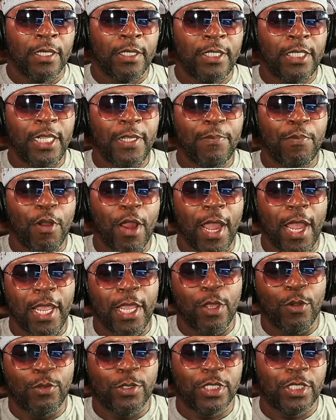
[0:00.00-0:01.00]
D.
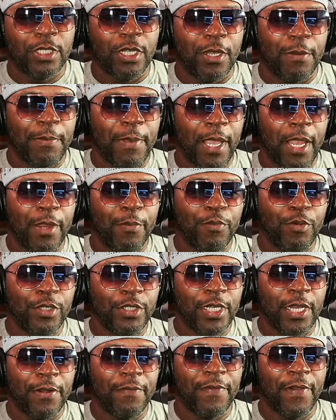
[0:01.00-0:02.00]
Bryant, what's up, man?
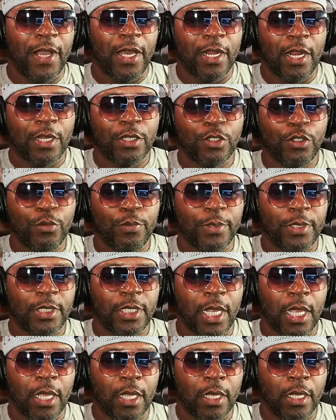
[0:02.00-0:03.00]
Appreciate the $5 super
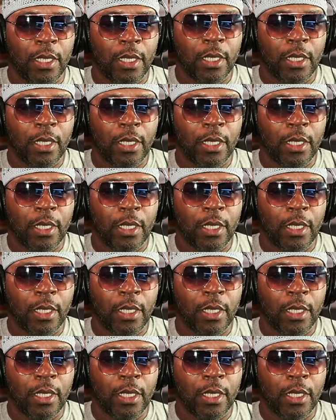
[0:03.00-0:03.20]
chat.